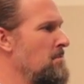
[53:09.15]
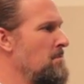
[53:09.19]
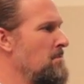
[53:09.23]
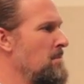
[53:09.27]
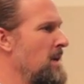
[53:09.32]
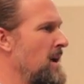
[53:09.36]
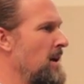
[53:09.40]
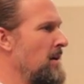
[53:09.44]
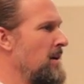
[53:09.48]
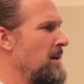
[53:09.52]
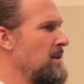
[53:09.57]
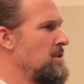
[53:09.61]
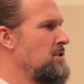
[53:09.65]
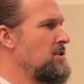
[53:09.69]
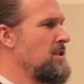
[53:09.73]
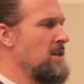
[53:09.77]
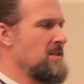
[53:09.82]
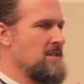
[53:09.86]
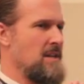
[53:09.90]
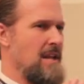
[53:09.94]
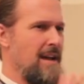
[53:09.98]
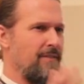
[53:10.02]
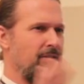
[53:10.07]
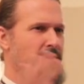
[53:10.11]
marriage
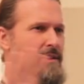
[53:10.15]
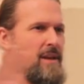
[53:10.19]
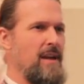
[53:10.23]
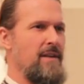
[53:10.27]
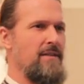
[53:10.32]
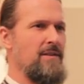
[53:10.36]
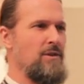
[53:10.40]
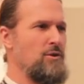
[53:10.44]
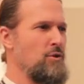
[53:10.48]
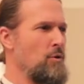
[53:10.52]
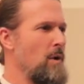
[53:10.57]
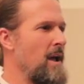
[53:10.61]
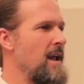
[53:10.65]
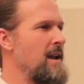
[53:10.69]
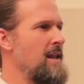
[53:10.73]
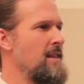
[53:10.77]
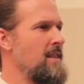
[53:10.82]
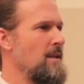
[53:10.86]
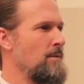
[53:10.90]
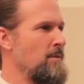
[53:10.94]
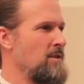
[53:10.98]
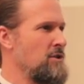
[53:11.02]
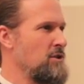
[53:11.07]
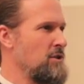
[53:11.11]
doesn't have to do
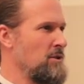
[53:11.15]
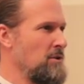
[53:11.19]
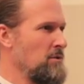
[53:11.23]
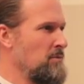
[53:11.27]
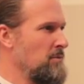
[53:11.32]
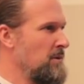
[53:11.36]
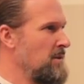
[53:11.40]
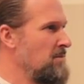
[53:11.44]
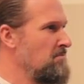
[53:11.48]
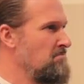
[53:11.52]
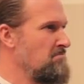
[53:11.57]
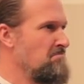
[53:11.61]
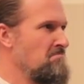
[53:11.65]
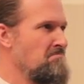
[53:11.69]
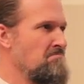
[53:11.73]
anything with children.